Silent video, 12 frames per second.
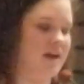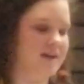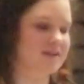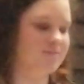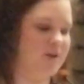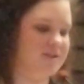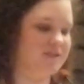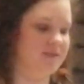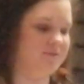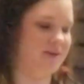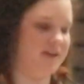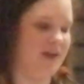especially
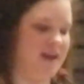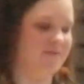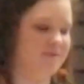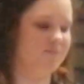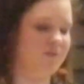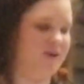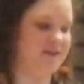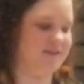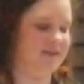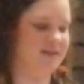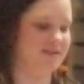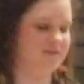when it came to
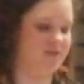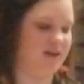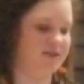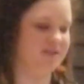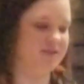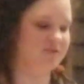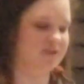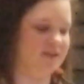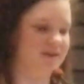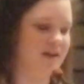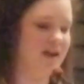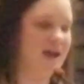praising his
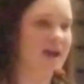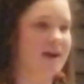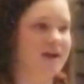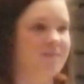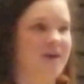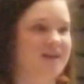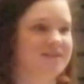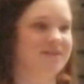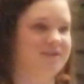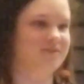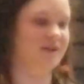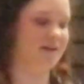grandchildren, and I
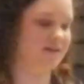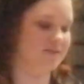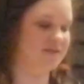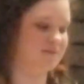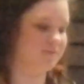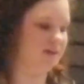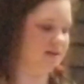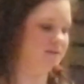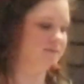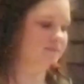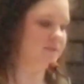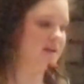imagine you daughters as
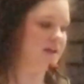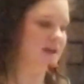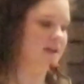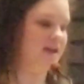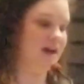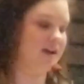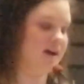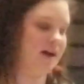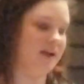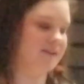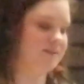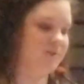well. He had
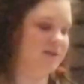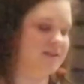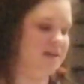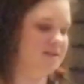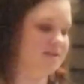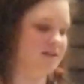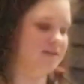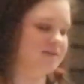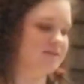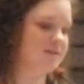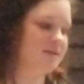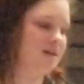high
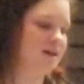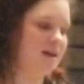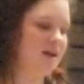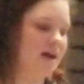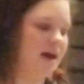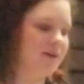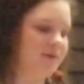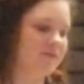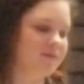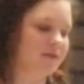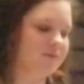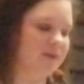expectations.
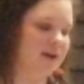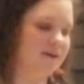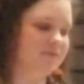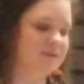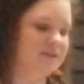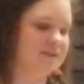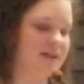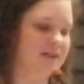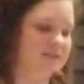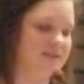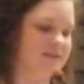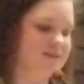However, when I was in
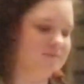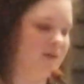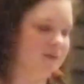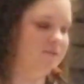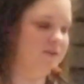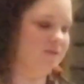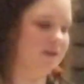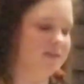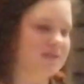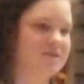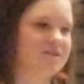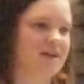Texas, my view on
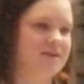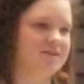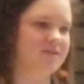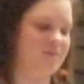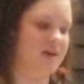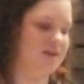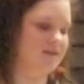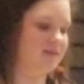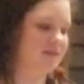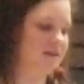this changed a bit.